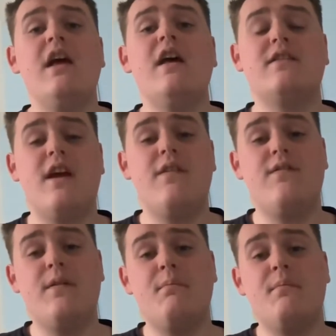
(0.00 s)
So
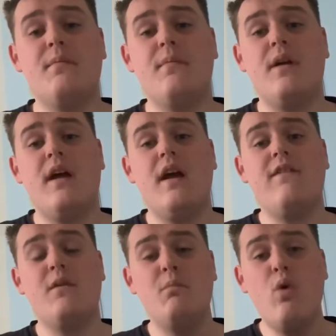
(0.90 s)

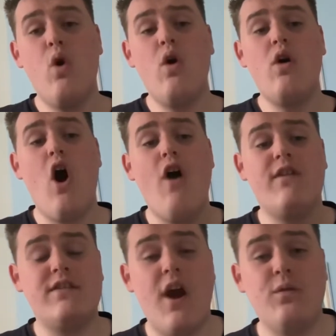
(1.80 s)
the more of a
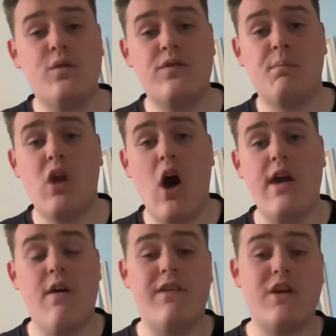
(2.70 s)
total supply
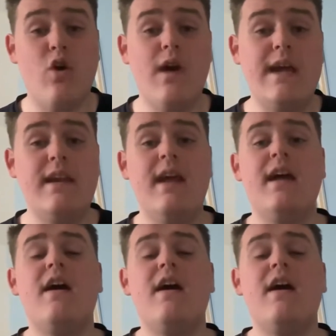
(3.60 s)
of a coin,